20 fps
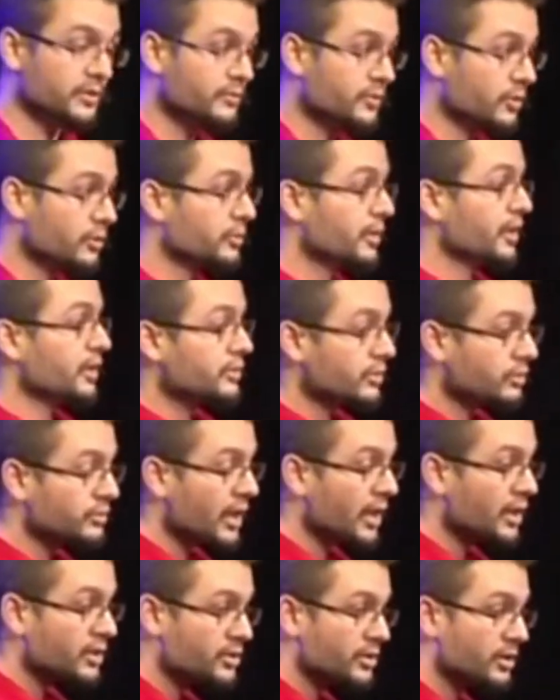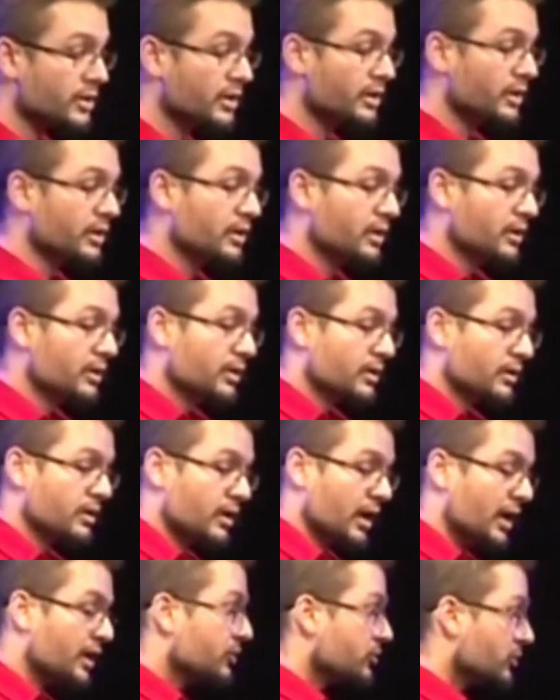have told me, I don't actually
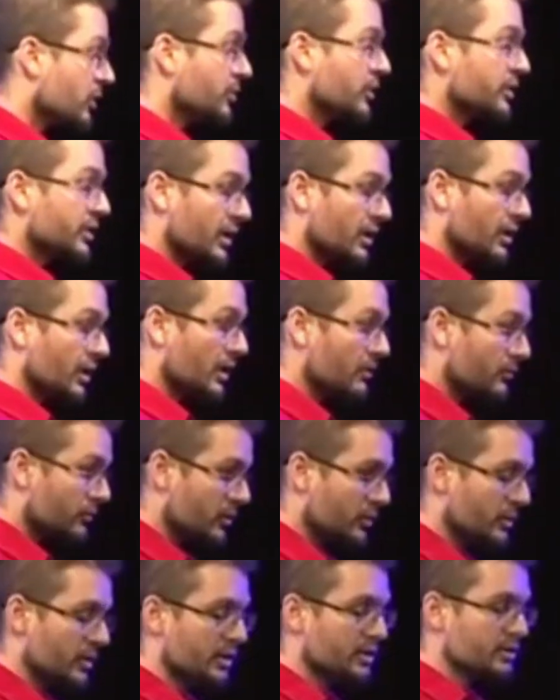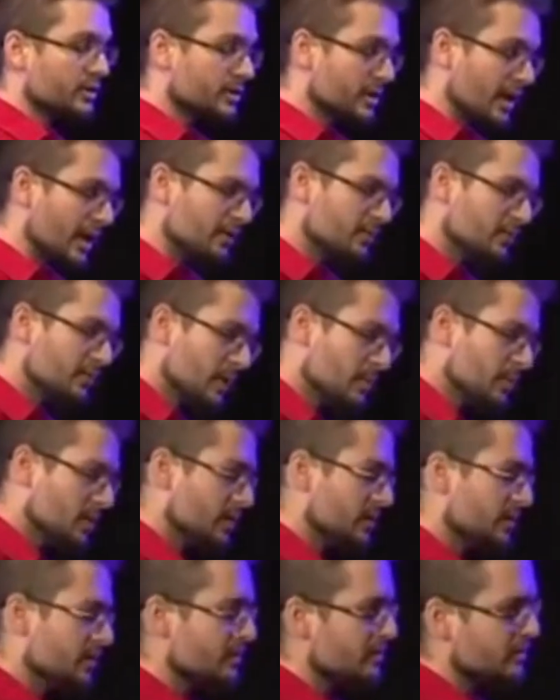hate women. I love women, I just hate
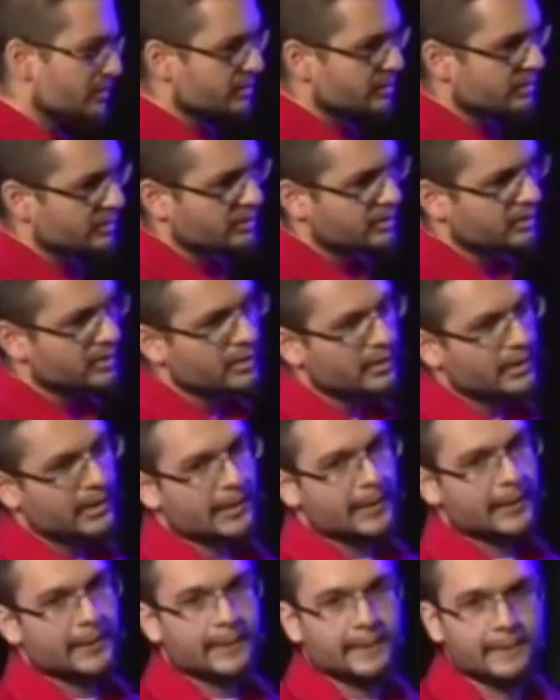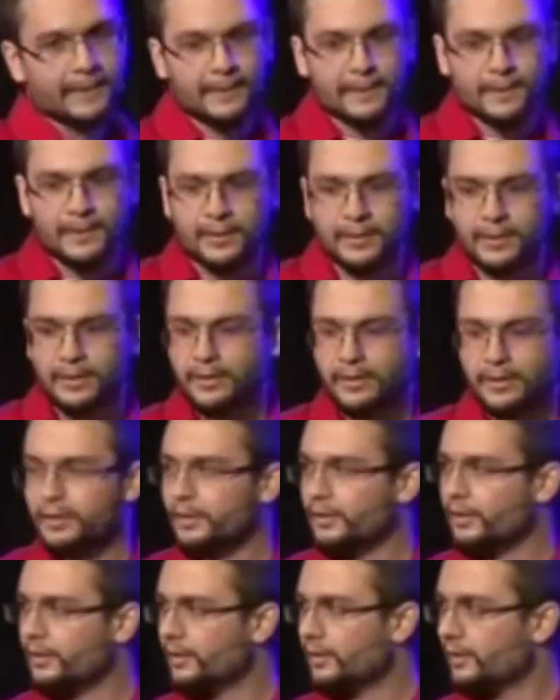feminists.
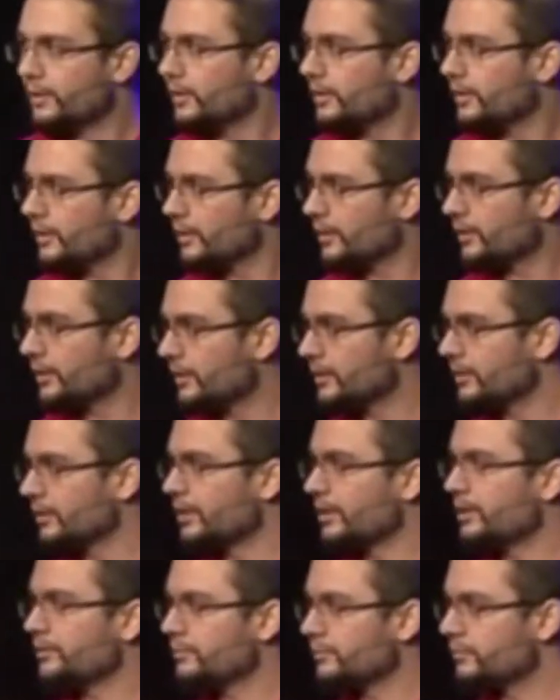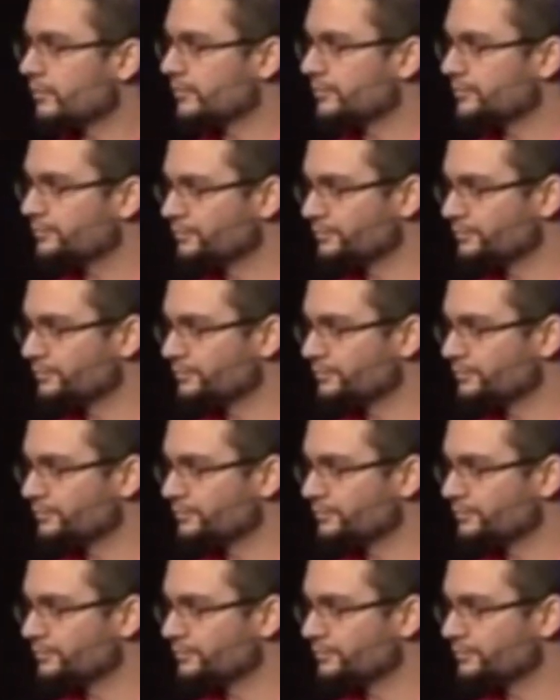I love